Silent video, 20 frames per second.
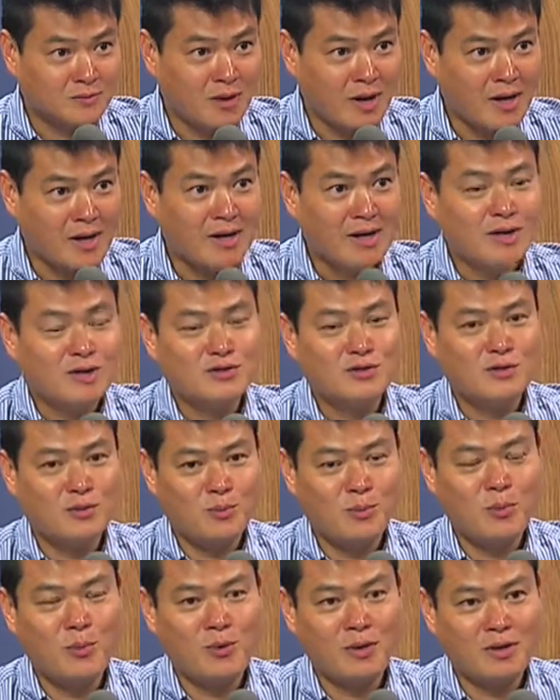right? So the
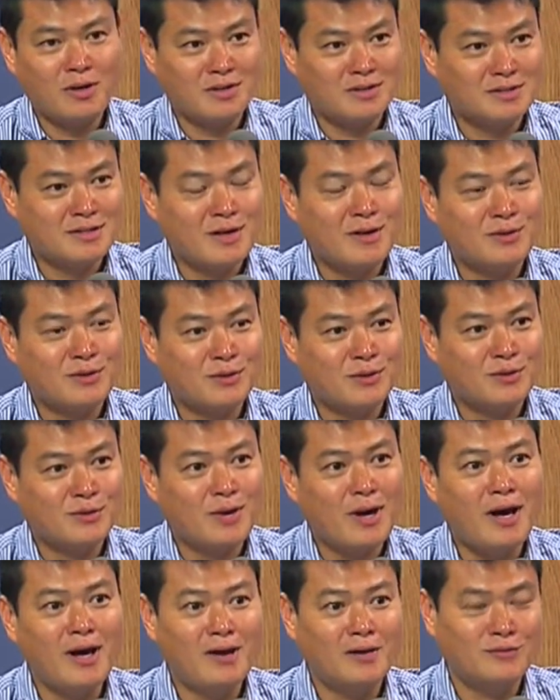more consulting you
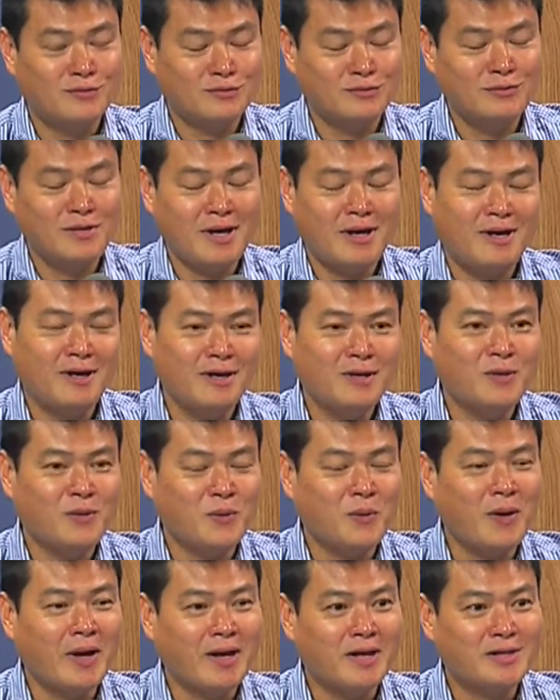have, yeah, in a
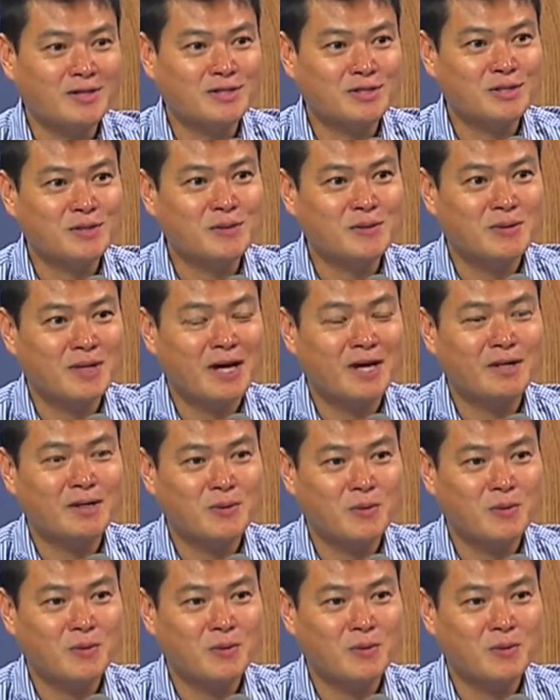way, it's true that you